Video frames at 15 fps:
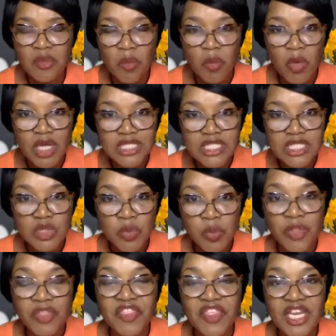what's
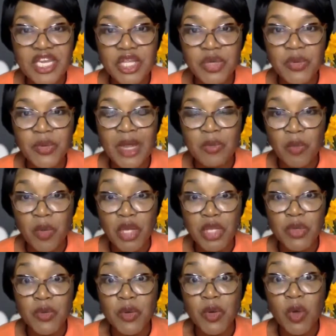within you and what
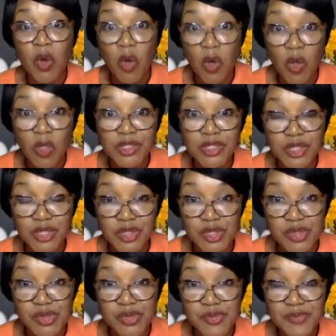you're called to
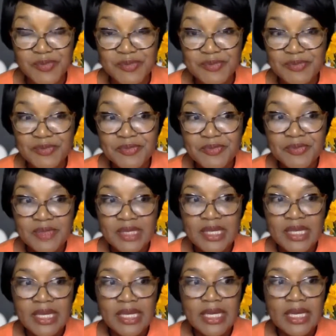do.
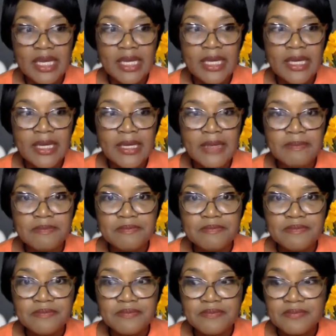
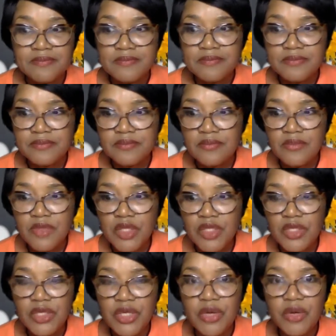
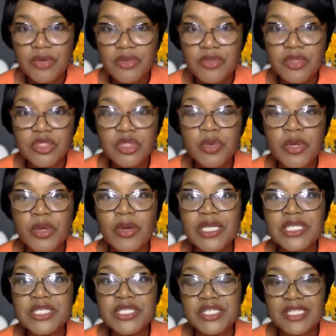Those were
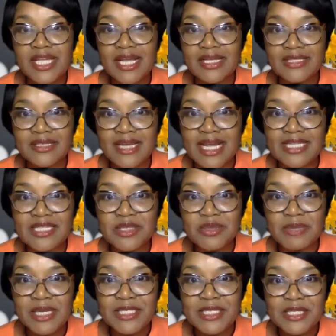questions I had to ask
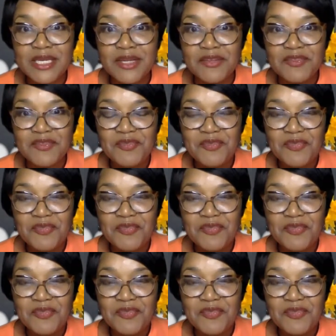myself.